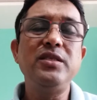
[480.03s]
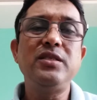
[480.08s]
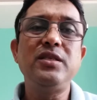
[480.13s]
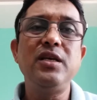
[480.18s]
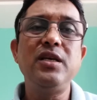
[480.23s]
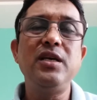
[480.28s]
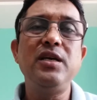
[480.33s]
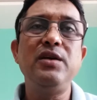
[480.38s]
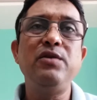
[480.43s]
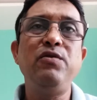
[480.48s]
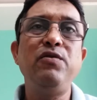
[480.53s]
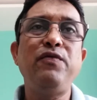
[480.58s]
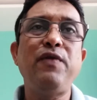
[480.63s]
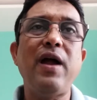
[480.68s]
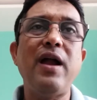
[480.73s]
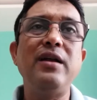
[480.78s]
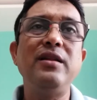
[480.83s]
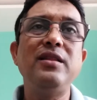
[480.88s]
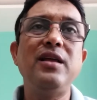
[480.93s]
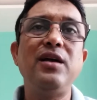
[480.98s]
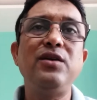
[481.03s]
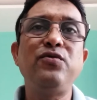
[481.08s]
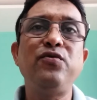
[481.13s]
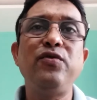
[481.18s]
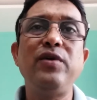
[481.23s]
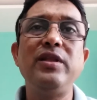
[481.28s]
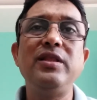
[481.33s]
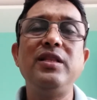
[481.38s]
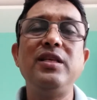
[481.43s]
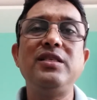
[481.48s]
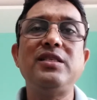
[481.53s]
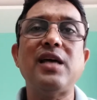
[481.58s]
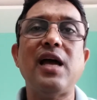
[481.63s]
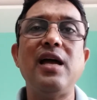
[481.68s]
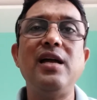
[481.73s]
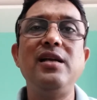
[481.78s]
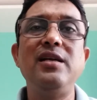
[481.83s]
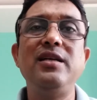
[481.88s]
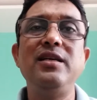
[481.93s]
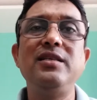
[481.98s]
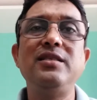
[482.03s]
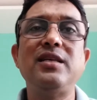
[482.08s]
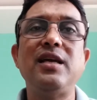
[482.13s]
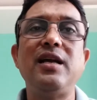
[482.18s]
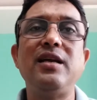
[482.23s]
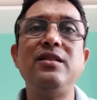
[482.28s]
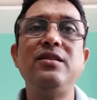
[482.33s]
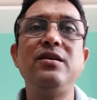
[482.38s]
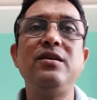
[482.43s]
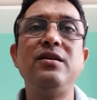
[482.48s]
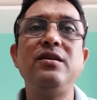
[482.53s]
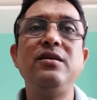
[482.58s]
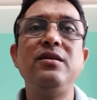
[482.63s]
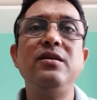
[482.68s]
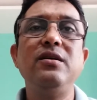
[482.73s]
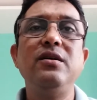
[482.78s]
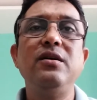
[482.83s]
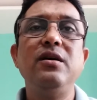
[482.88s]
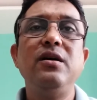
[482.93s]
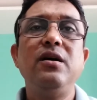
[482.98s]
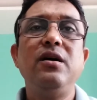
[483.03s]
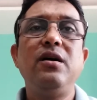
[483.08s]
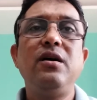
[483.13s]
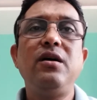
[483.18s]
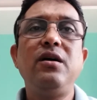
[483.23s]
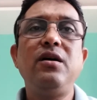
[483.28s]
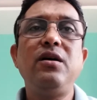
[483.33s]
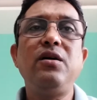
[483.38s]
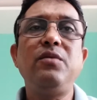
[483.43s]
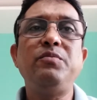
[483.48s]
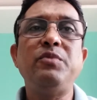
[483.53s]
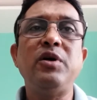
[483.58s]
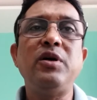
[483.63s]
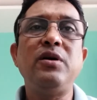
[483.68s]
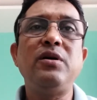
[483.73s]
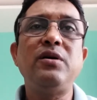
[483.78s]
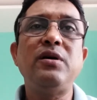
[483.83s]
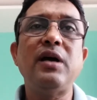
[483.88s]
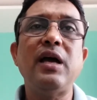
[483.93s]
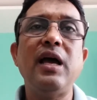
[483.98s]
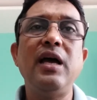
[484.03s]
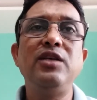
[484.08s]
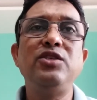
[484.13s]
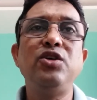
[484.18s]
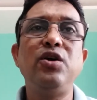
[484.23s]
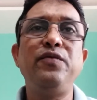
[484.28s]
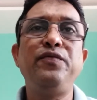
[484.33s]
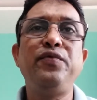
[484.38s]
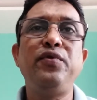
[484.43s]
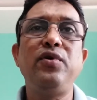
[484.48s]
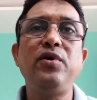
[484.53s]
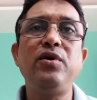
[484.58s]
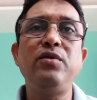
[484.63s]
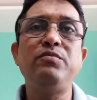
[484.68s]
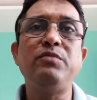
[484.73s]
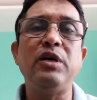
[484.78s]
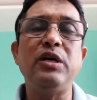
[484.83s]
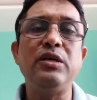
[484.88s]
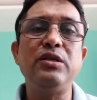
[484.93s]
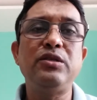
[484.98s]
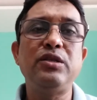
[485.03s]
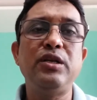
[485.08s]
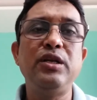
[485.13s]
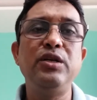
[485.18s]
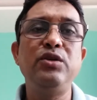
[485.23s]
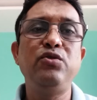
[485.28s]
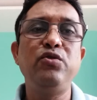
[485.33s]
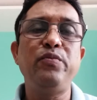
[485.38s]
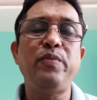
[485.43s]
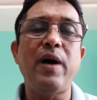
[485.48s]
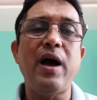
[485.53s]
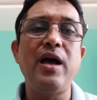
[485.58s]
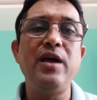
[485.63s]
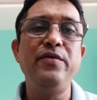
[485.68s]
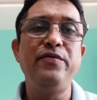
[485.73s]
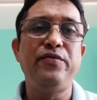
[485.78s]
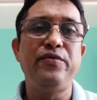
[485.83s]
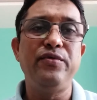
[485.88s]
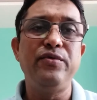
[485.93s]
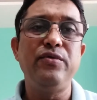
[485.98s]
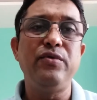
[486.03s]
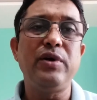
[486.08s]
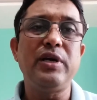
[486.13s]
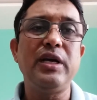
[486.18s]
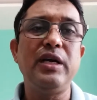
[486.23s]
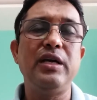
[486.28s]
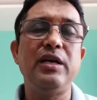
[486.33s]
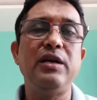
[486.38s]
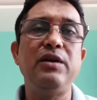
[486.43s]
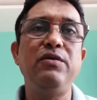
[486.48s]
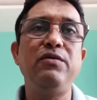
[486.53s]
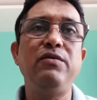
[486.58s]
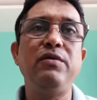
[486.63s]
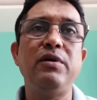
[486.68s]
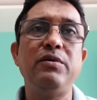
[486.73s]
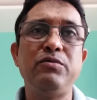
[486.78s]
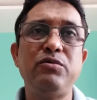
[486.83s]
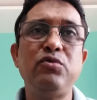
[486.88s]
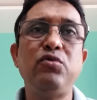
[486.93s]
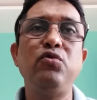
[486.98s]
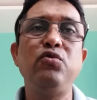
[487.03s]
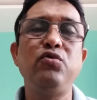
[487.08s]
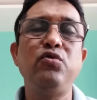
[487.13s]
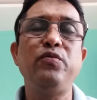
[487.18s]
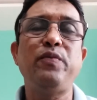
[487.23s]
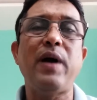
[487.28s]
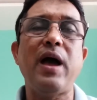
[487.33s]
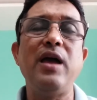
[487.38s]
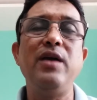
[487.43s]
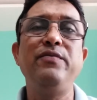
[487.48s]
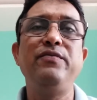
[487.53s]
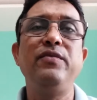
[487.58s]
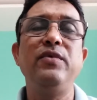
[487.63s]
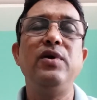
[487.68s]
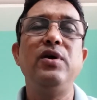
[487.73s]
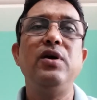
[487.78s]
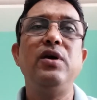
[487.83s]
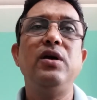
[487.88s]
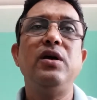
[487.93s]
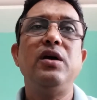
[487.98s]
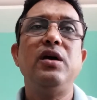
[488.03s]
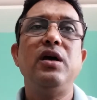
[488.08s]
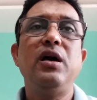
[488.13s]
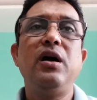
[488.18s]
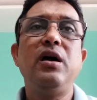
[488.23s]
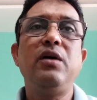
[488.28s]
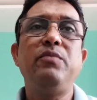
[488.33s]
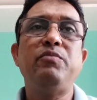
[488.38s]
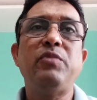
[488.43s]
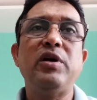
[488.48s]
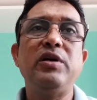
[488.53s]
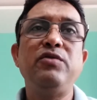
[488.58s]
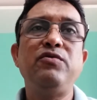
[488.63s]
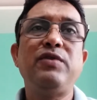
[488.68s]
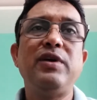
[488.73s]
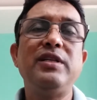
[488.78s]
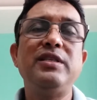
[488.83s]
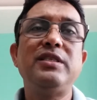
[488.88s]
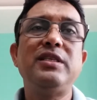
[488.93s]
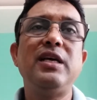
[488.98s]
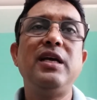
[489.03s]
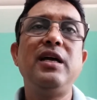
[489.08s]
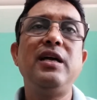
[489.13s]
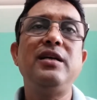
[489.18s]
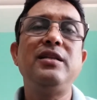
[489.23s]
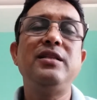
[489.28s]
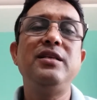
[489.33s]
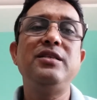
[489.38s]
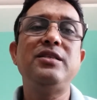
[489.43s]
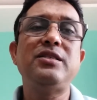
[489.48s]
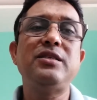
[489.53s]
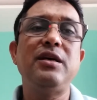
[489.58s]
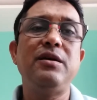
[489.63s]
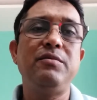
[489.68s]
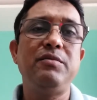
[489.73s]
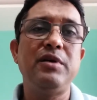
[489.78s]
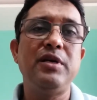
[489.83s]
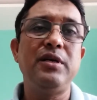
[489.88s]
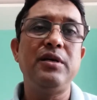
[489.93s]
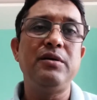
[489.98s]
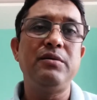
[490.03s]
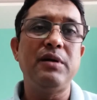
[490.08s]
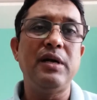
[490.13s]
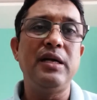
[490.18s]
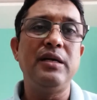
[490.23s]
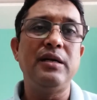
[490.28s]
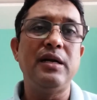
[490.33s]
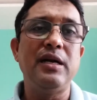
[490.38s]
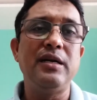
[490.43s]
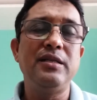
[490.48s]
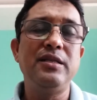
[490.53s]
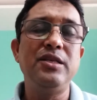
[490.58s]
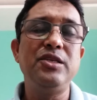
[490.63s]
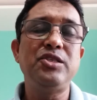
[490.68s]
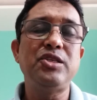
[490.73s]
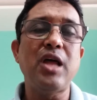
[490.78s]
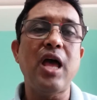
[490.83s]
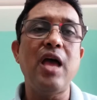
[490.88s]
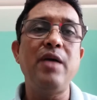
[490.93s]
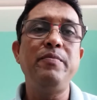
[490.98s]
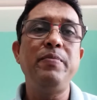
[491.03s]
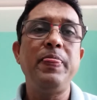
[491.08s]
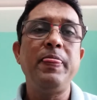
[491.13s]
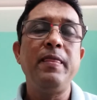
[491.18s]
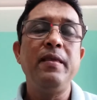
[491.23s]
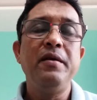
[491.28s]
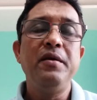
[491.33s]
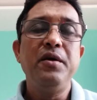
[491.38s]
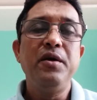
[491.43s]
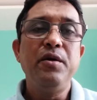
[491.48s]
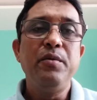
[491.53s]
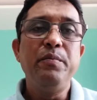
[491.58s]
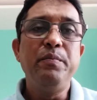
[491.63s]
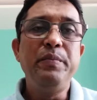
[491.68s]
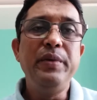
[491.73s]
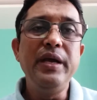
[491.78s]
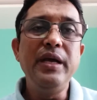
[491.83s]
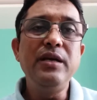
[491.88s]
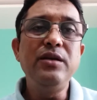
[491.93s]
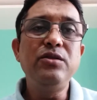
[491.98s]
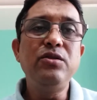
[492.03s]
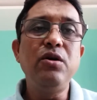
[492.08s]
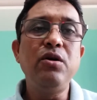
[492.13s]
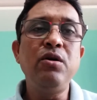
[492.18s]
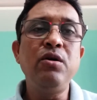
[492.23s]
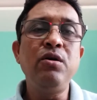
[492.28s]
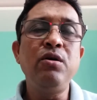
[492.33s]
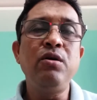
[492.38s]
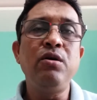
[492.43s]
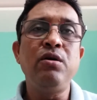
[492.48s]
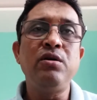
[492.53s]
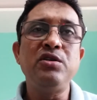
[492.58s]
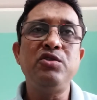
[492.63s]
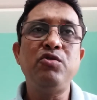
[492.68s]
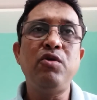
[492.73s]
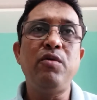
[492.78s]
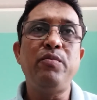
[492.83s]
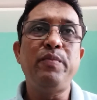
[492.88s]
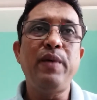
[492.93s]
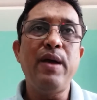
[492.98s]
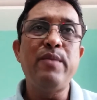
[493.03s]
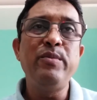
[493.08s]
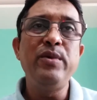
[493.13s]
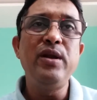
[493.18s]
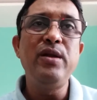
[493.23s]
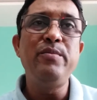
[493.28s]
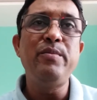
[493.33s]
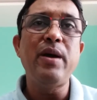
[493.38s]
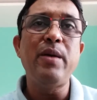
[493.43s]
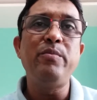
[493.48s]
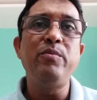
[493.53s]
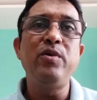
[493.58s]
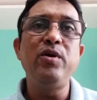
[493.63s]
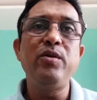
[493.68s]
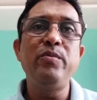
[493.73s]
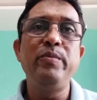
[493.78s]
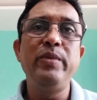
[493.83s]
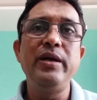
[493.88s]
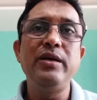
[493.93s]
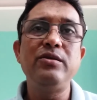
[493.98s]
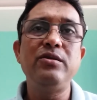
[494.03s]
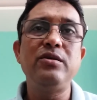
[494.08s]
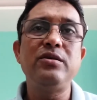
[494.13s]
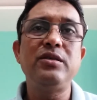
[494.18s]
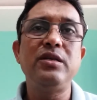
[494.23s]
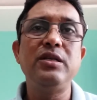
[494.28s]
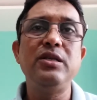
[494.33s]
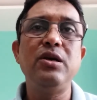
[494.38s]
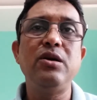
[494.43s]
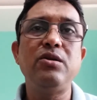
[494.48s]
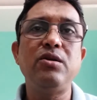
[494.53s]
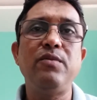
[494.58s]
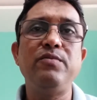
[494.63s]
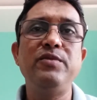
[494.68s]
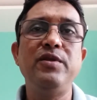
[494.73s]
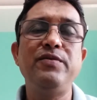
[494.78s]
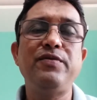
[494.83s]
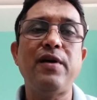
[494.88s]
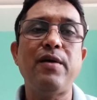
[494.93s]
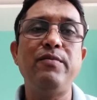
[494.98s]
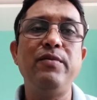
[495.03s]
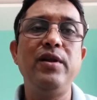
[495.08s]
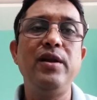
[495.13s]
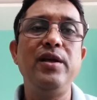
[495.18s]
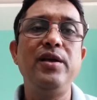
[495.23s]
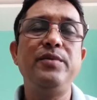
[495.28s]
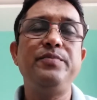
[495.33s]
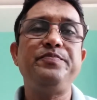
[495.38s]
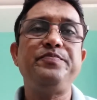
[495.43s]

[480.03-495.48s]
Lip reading: you will find that when the child is at the age of 3 to 5, okay, 2 to 5, you can say at this time, being the family member, being the senior of the family,